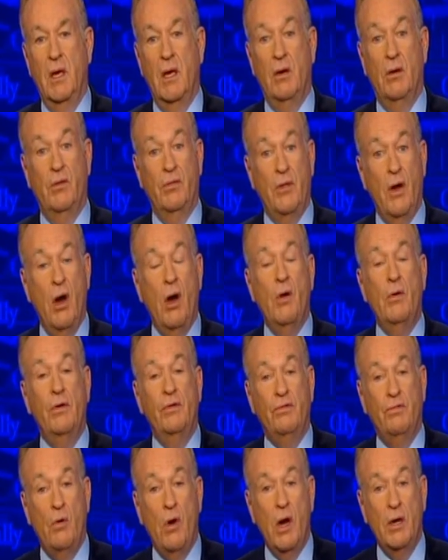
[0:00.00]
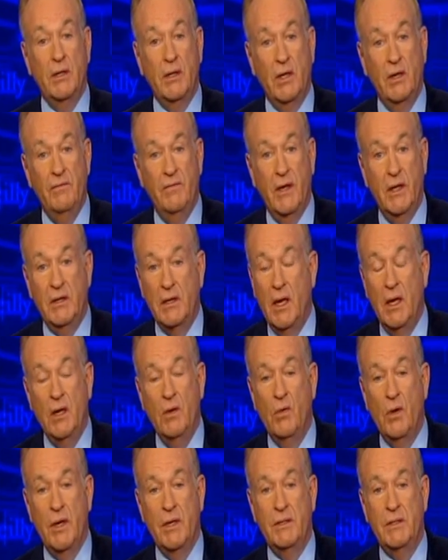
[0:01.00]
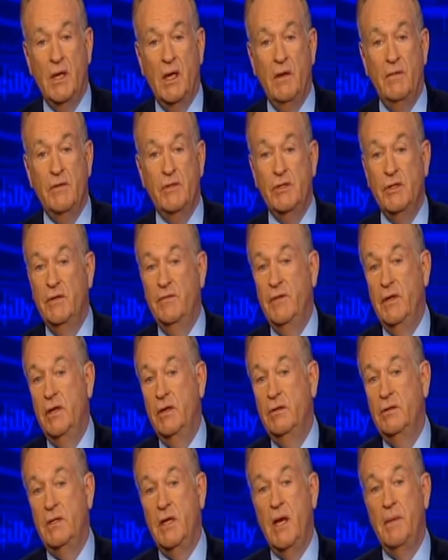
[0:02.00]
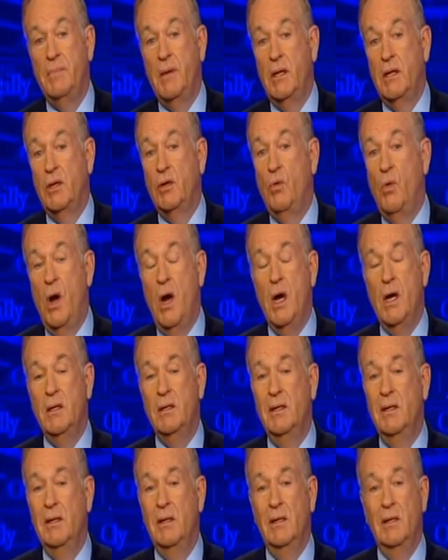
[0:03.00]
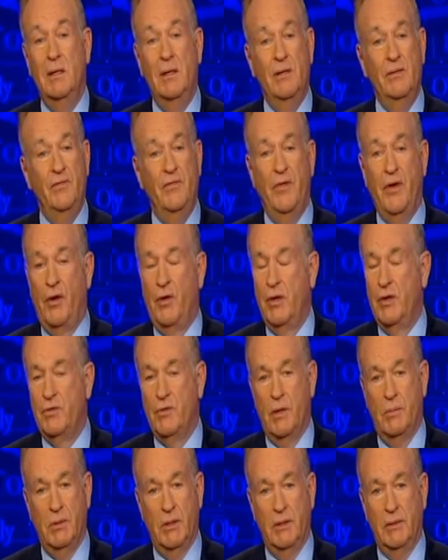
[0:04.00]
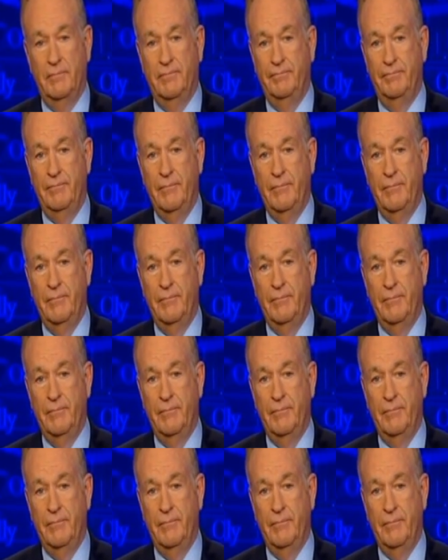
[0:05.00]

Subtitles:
And although it is wrong to convict anyone on television, the videotape on Laquan is very troubling.